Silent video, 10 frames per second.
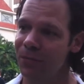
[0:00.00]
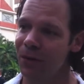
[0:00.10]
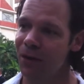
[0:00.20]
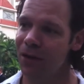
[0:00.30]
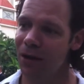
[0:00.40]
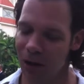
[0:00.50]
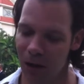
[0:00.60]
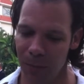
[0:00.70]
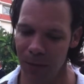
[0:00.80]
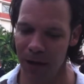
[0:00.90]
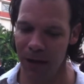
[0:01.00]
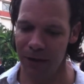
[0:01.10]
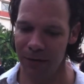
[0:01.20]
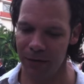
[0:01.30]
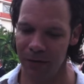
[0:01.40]
Okay. Um,
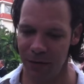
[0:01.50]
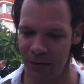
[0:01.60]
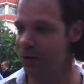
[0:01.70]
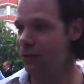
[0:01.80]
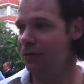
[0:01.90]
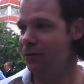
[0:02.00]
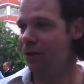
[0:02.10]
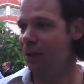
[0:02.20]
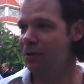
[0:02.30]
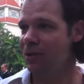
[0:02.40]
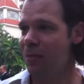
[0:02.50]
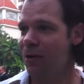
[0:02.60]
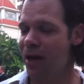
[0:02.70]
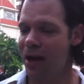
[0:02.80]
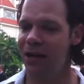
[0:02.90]
and you know, he developed and
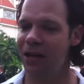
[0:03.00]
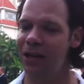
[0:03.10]
demoed that.